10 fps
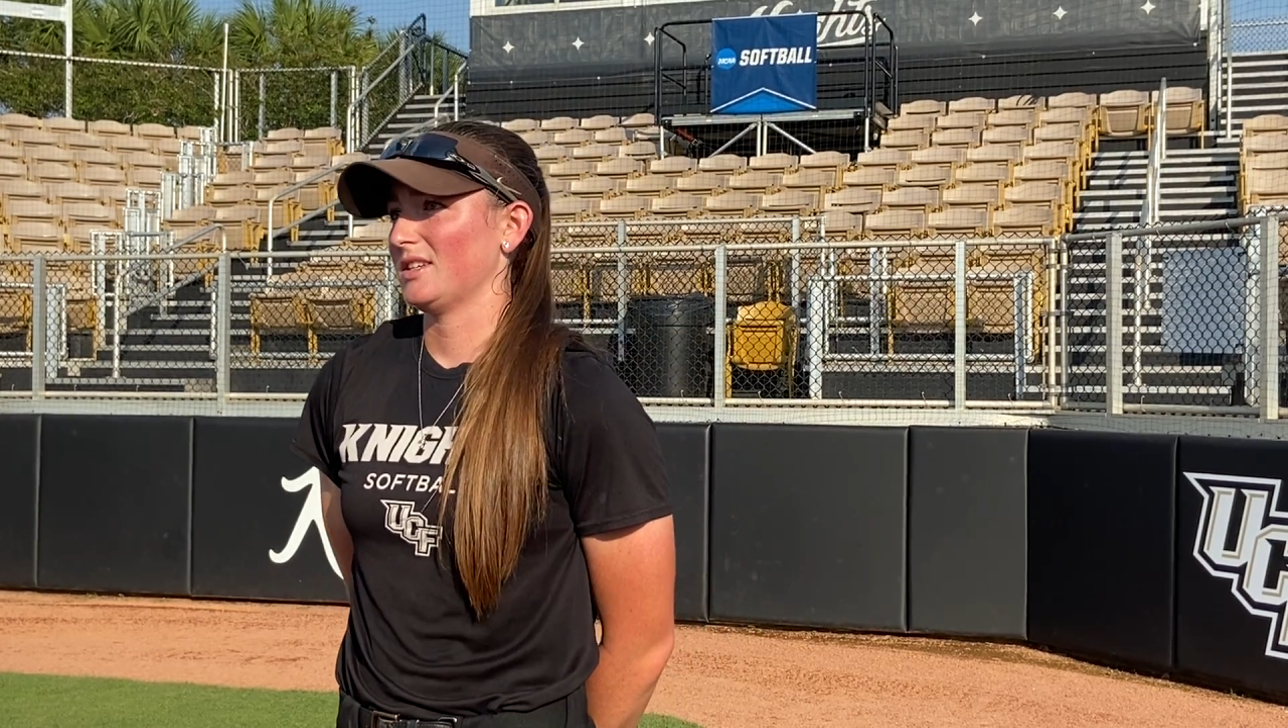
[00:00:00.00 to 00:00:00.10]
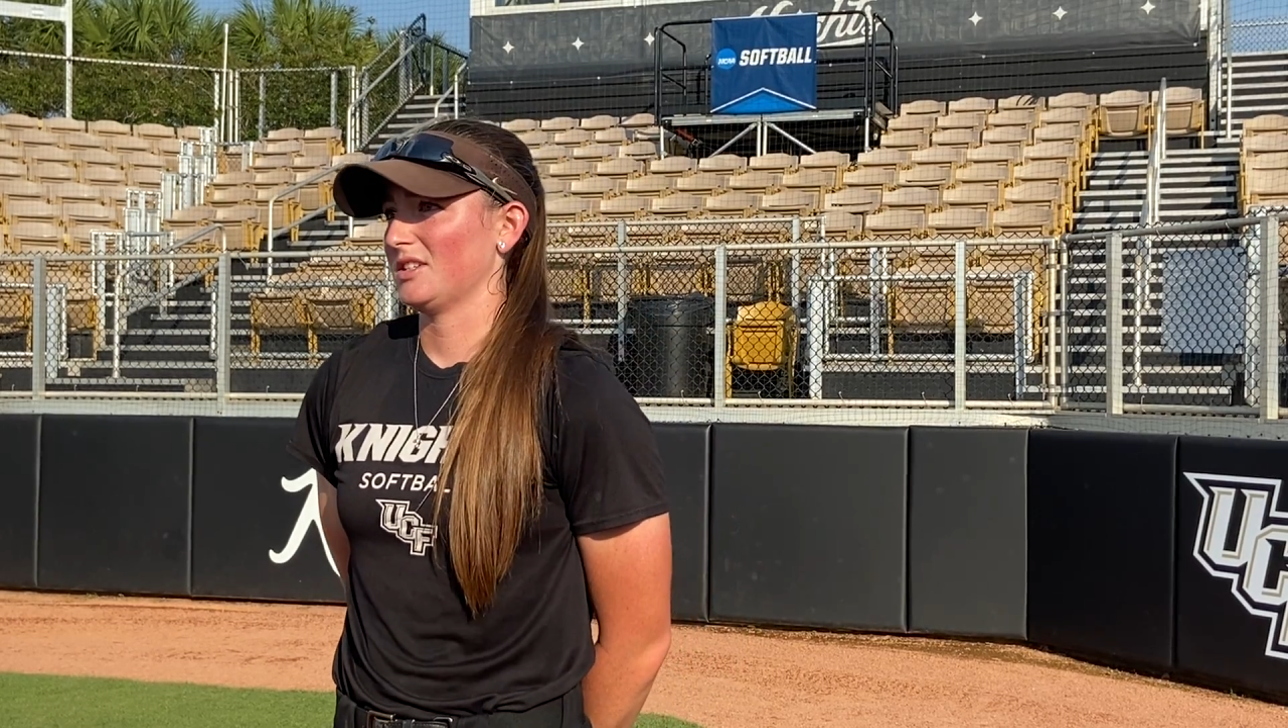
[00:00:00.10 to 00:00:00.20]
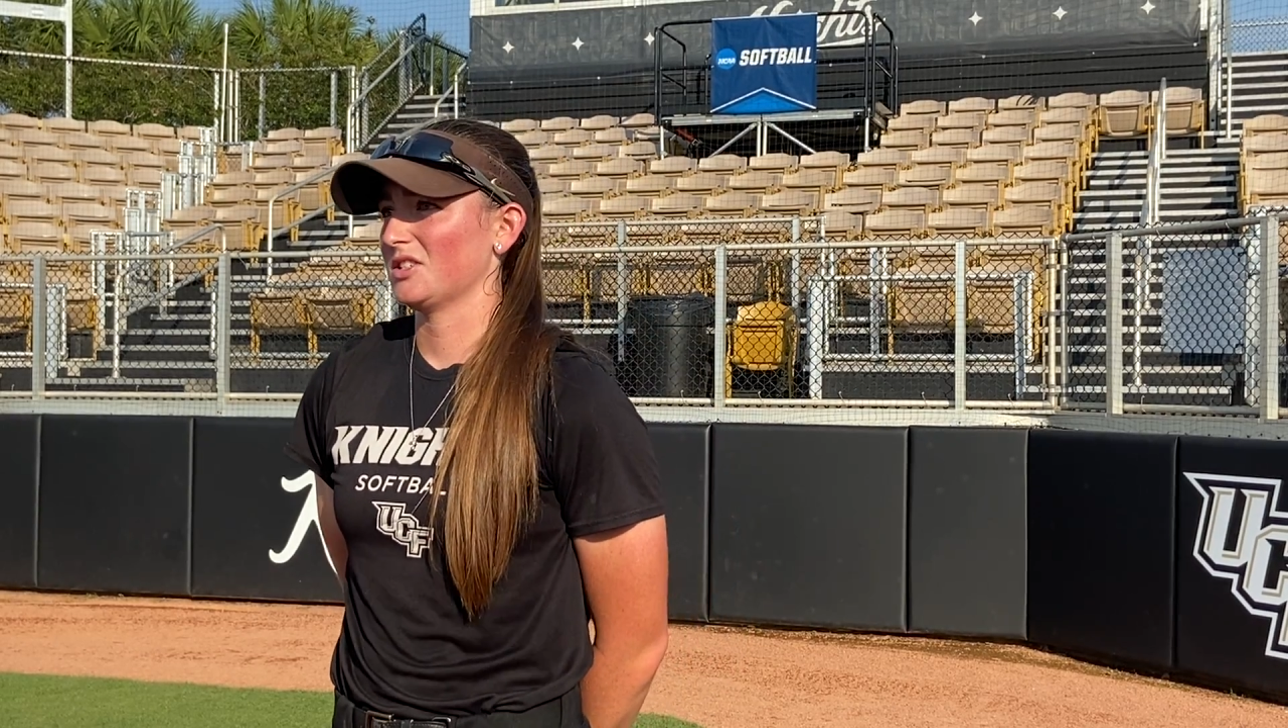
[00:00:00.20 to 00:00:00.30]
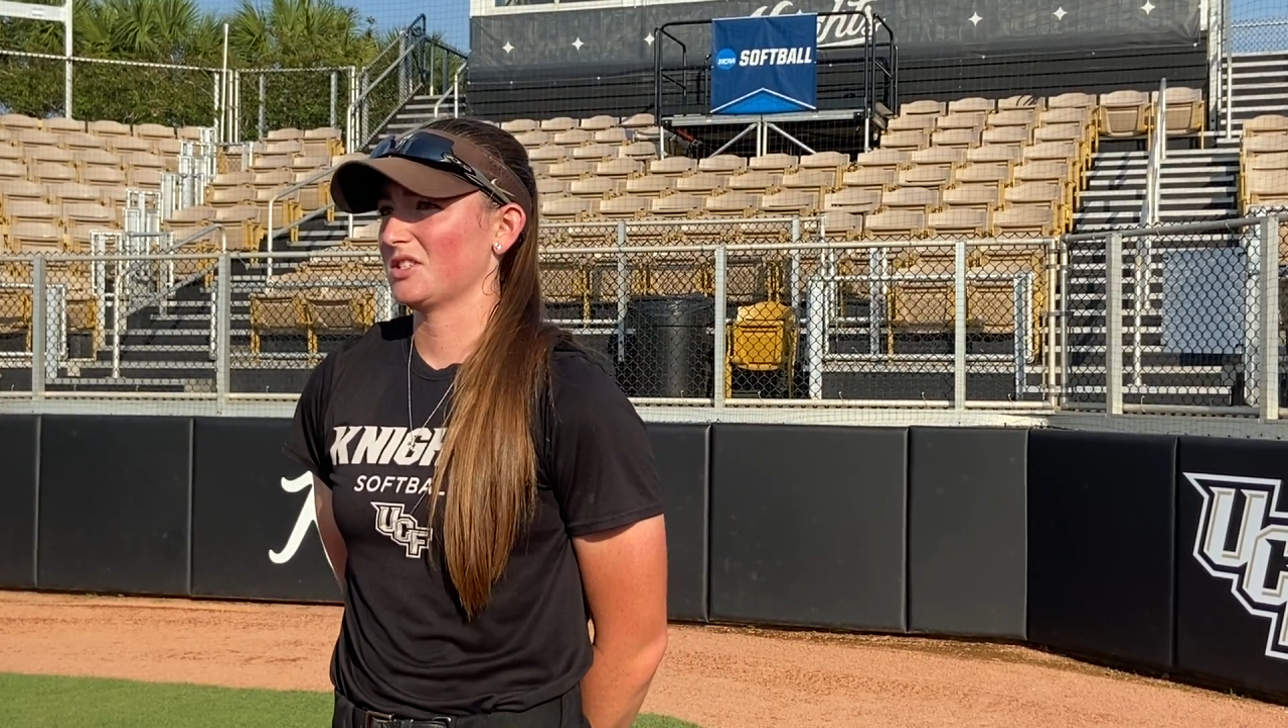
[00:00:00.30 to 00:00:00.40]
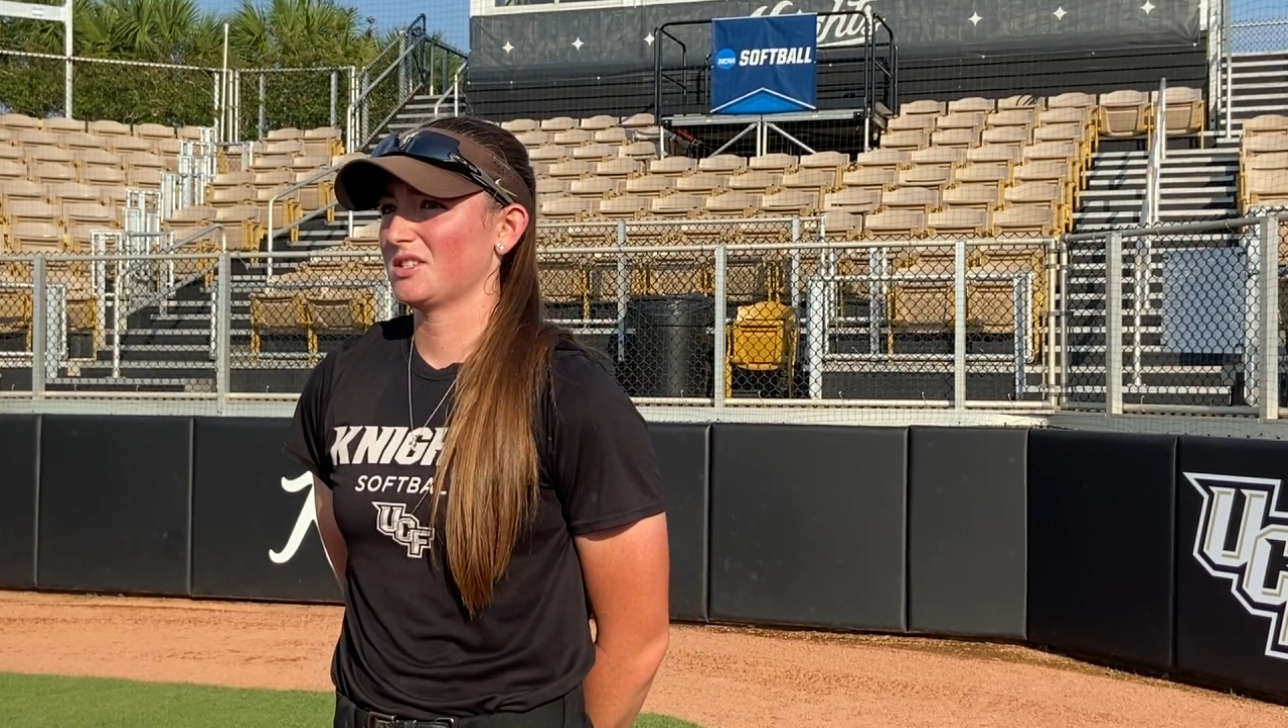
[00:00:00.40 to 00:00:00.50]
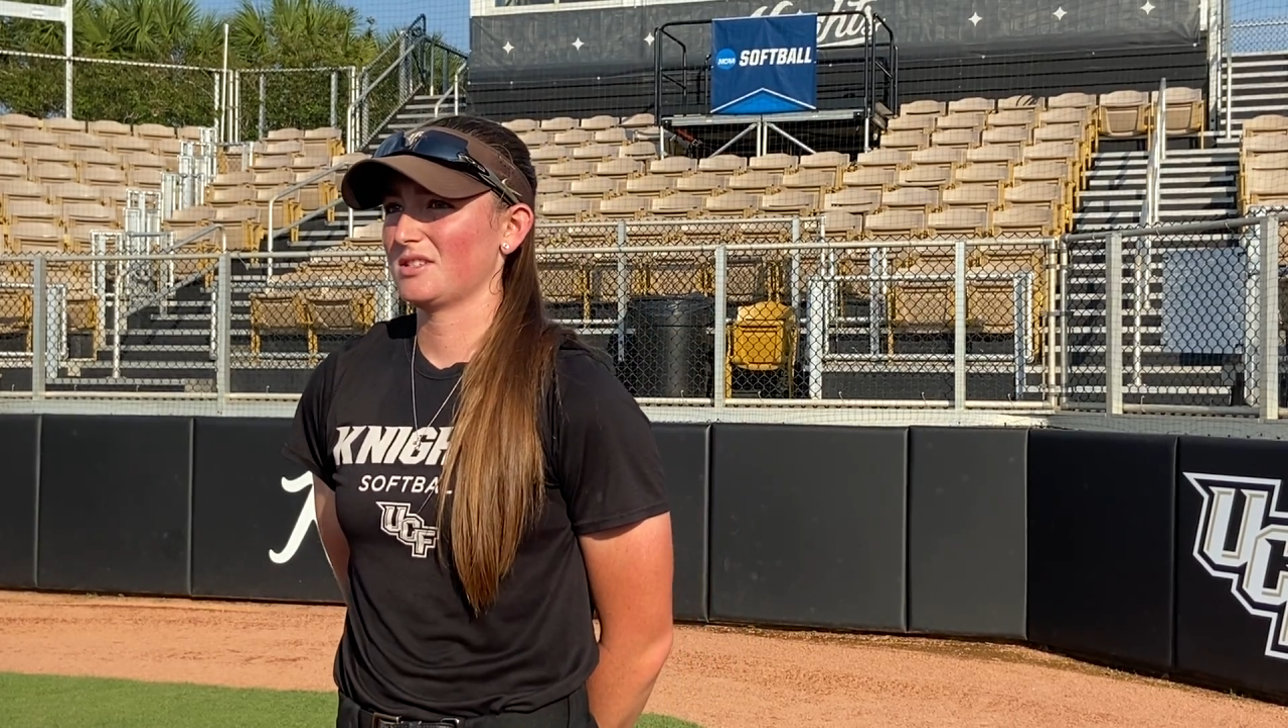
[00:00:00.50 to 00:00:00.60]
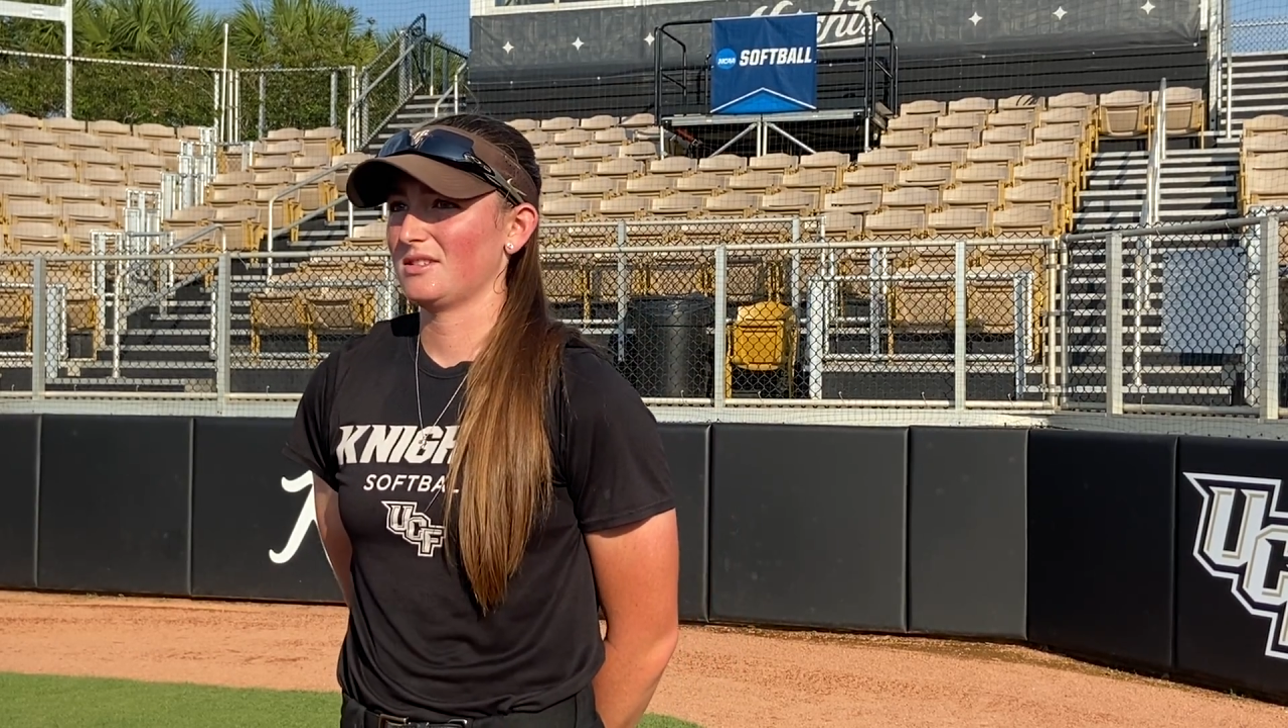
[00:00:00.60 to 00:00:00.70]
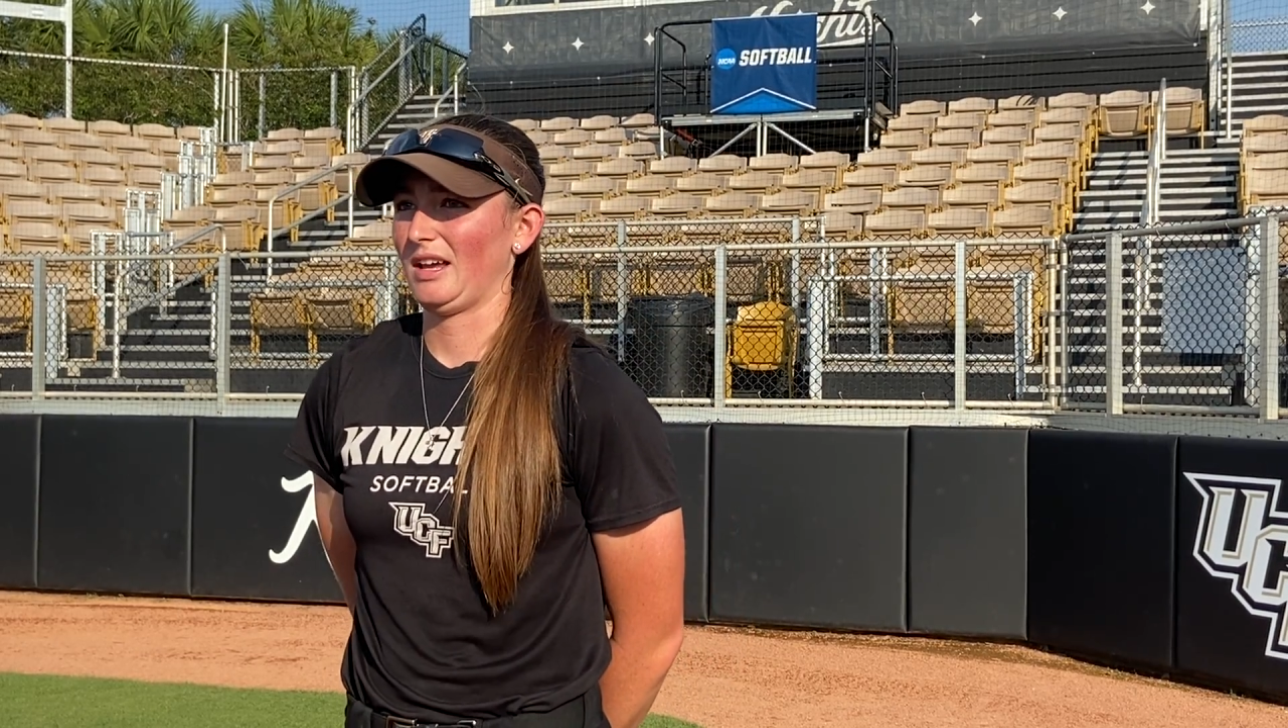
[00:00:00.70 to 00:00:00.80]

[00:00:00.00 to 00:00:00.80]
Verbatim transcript: it's just